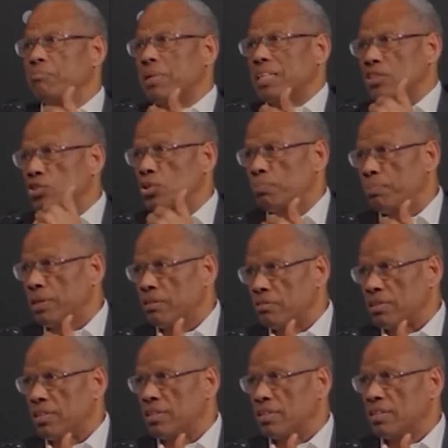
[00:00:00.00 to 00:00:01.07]
my
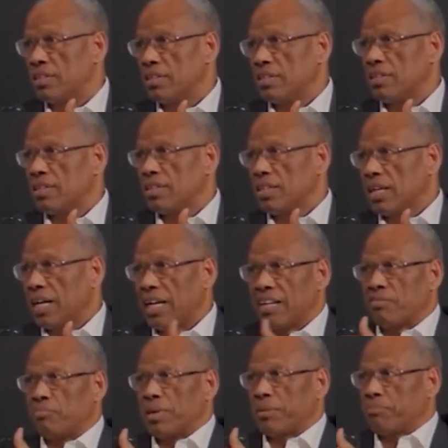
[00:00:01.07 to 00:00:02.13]
superior. I
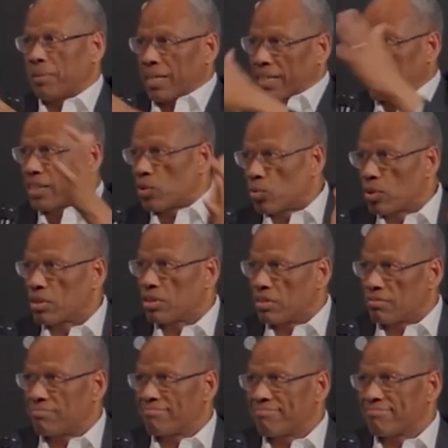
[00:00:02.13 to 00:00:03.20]
have met my equal
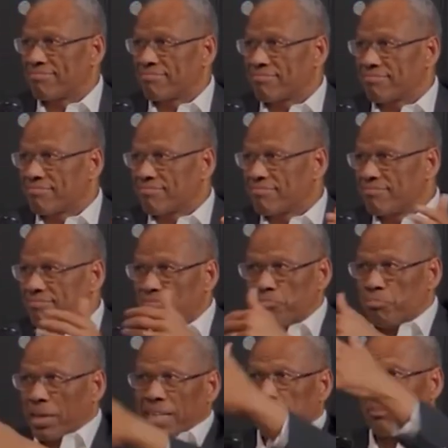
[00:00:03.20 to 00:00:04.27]

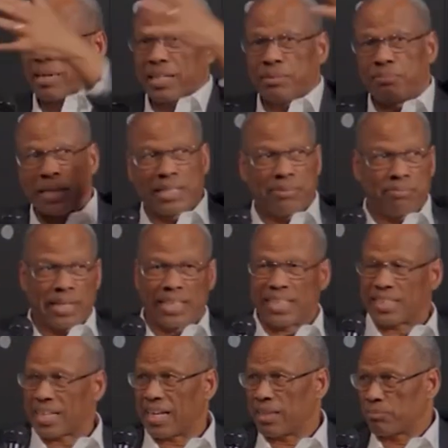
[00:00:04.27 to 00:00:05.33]
many, many, many, many
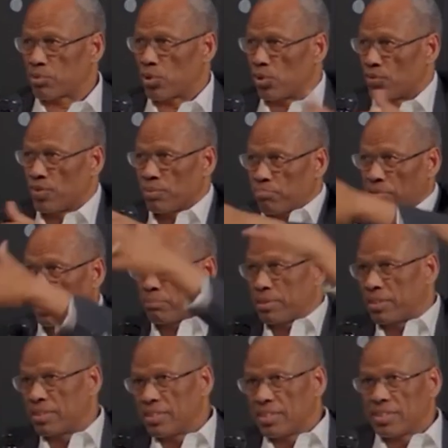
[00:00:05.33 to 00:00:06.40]
times over,
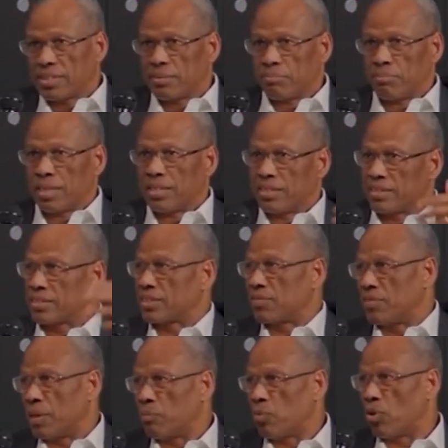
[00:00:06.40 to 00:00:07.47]
probably millions
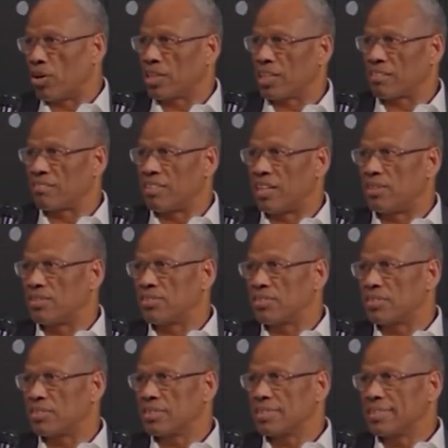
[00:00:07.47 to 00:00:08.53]
of them walking around.
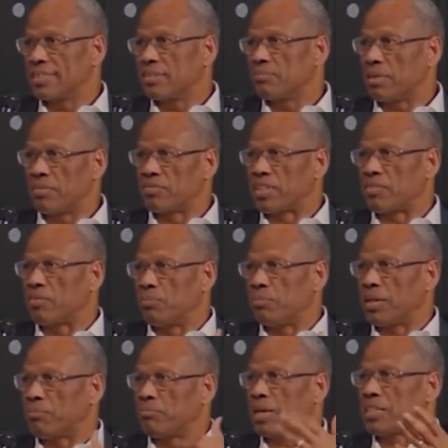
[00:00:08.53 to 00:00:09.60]
I've never
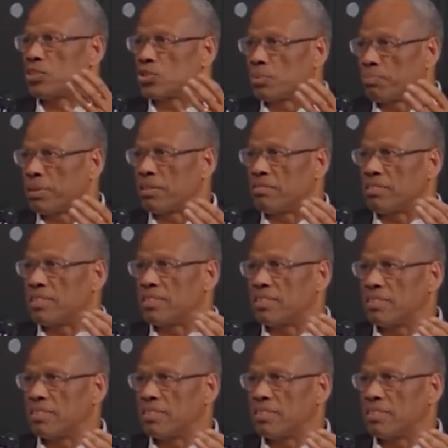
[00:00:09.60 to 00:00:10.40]
met my superior.